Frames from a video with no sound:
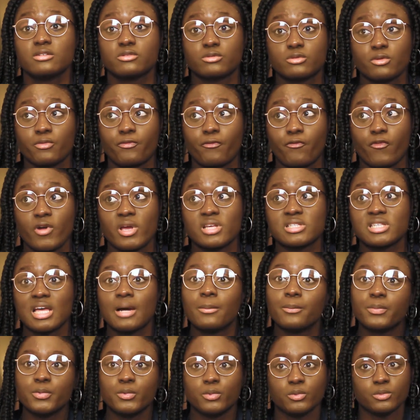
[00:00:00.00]
so. For
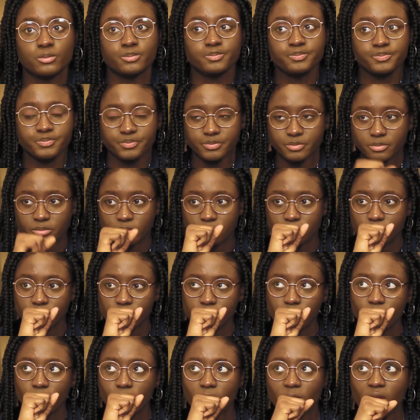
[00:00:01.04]
example,
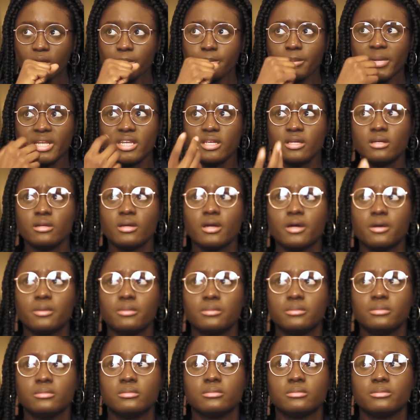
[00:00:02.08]
many
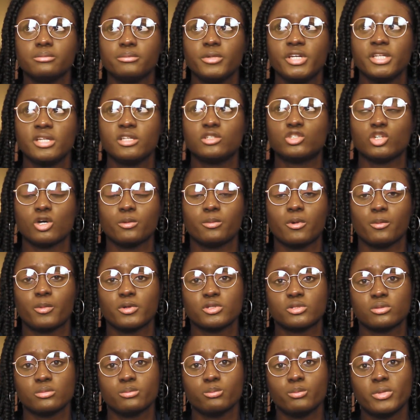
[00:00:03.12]
um, many
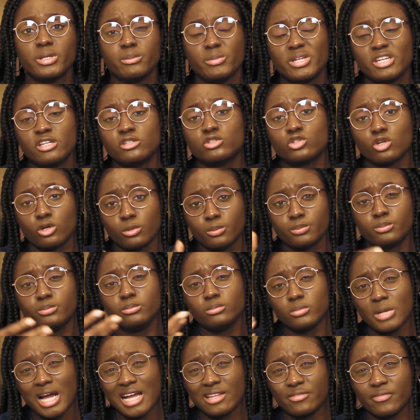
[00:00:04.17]
job many
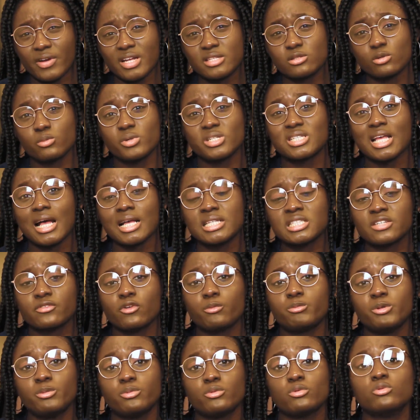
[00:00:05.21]
job adverts always ask
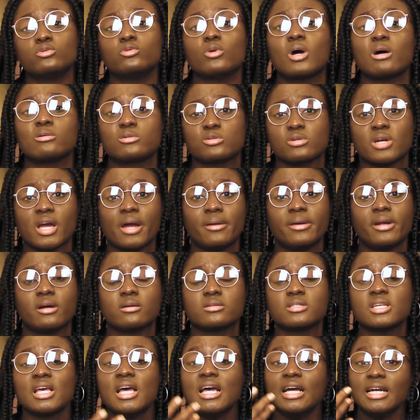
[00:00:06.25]
for people who know how to carry
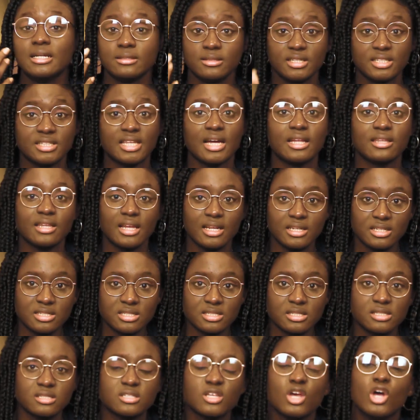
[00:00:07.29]
out data
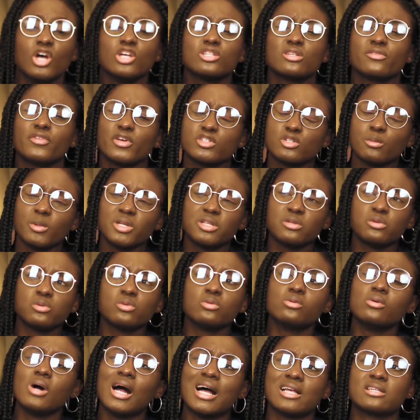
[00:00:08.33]
analysis. So if you're somebody
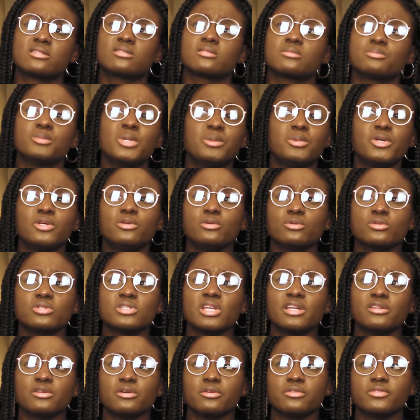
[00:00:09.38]
who has maybe
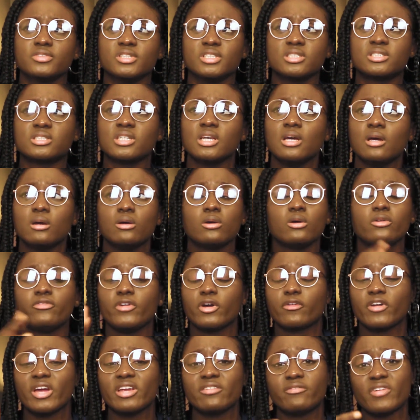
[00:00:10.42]
used any of these. If
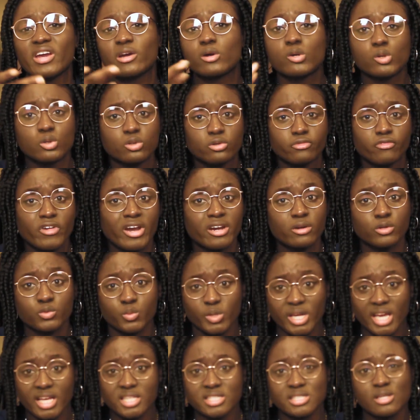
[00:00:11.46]
you're very, very good, very
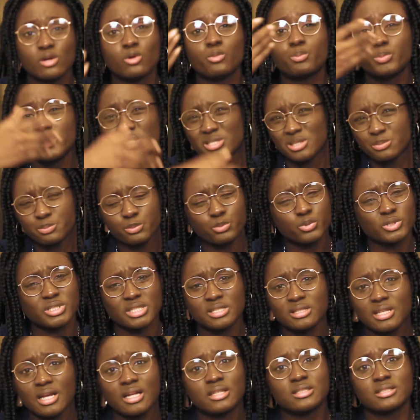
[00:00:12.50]
good with Excel, please put
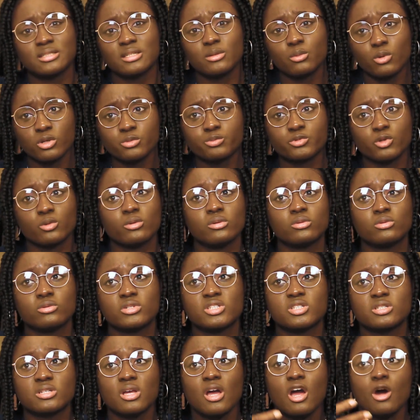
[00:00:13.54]
it that they want someone who
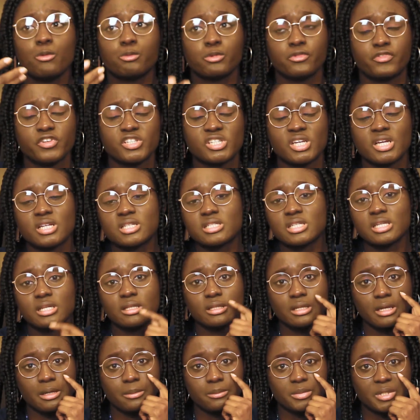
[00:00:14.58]
is proficient
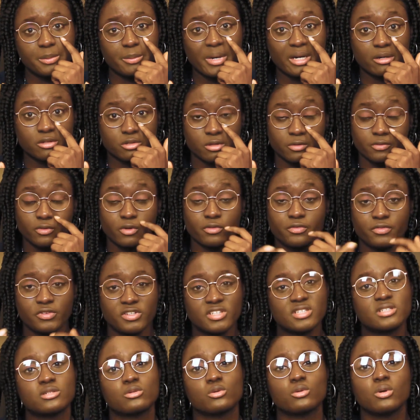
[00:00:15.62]
in um, the Microsoft
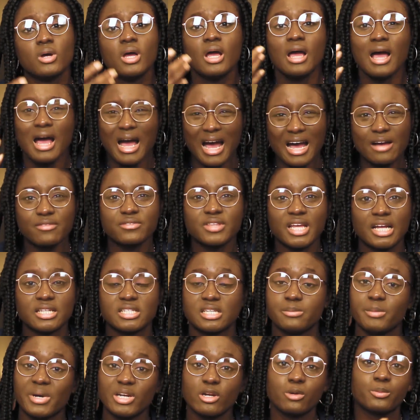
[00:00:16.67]
Office. So have
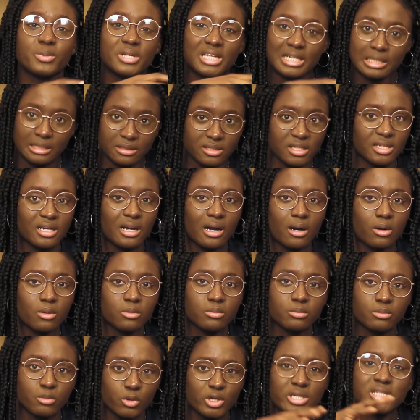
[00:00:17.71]
that. It might not be
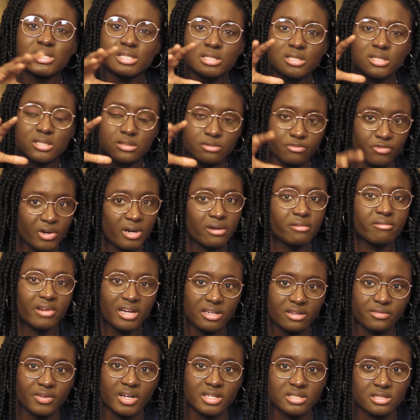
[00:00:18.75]
clinical, but it is very
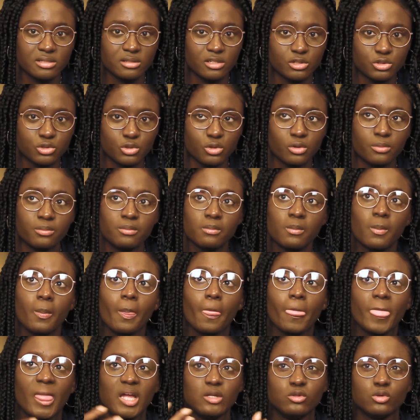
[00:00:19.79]
relevant in a job
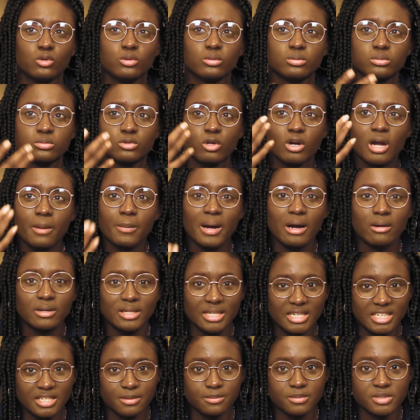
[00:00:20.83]
you know talk about
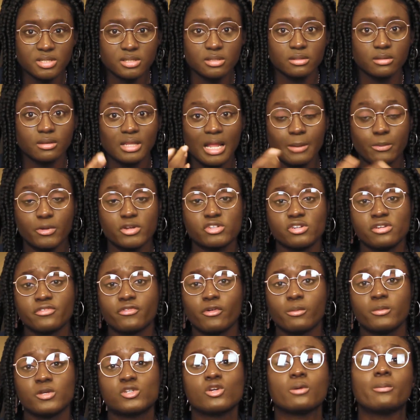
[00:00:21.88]
lims laboratory
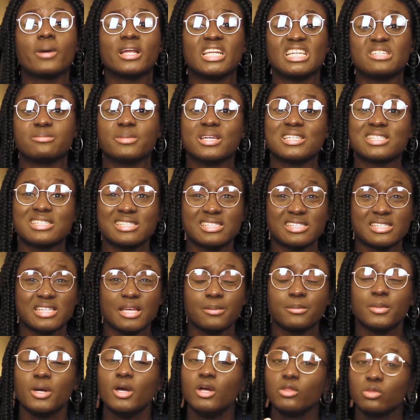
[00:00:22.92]
information management
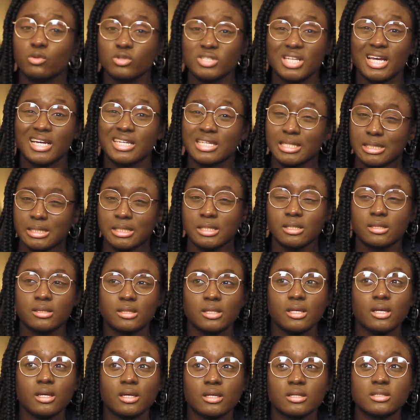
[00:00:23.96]
system those are key
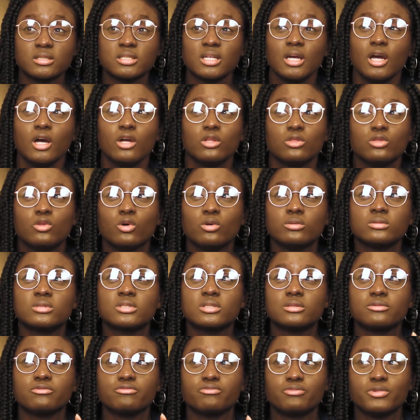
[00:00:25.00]
things
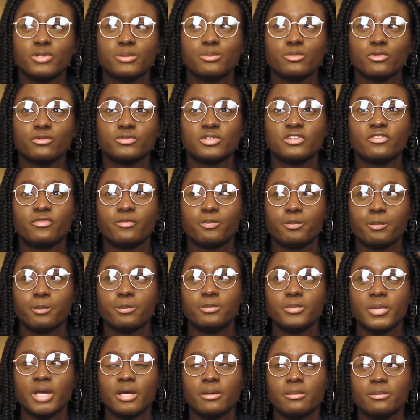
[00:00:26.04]
don't remove the
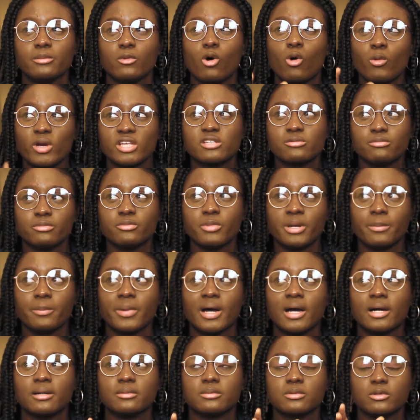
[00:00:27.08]
um, always
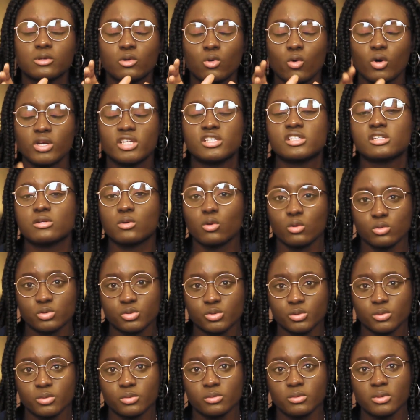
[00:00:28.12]
remember quality
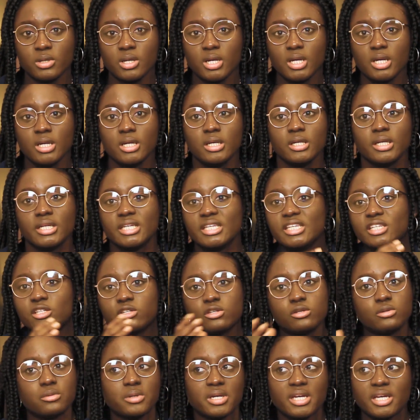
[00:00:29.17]
control
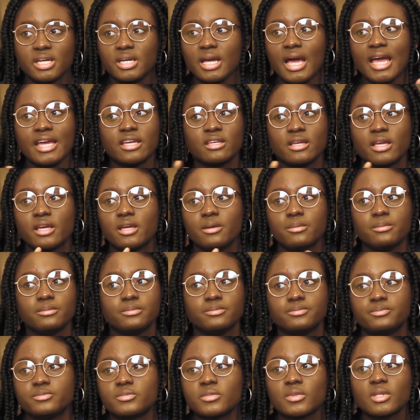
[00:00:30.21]
eqa I,
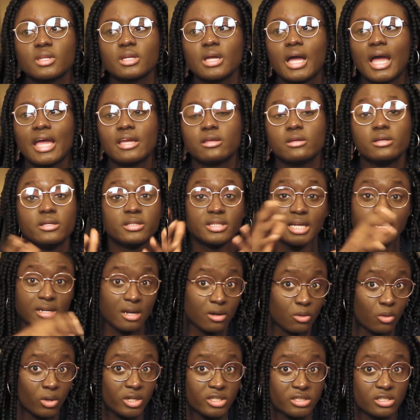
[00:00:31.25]
um, I,
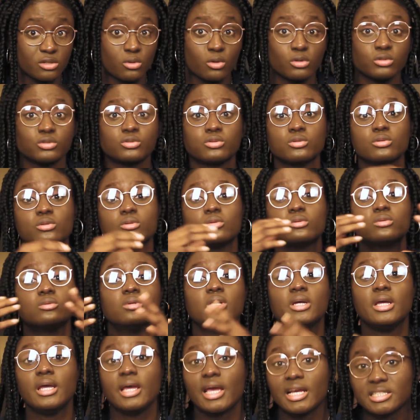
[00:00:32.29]
internal quality
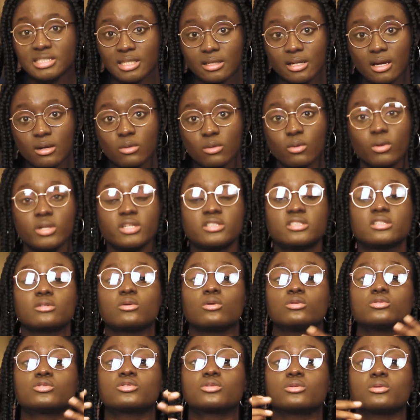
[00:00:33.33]
control external quality
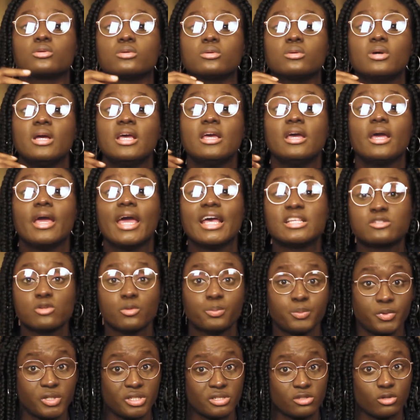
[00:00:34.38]
control
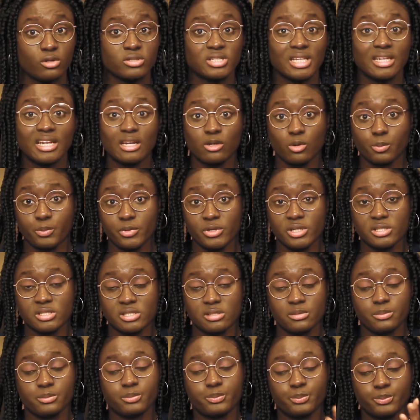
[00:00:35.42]
sops your standard
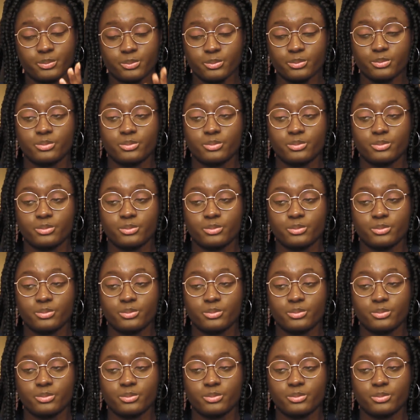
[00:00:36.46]
operating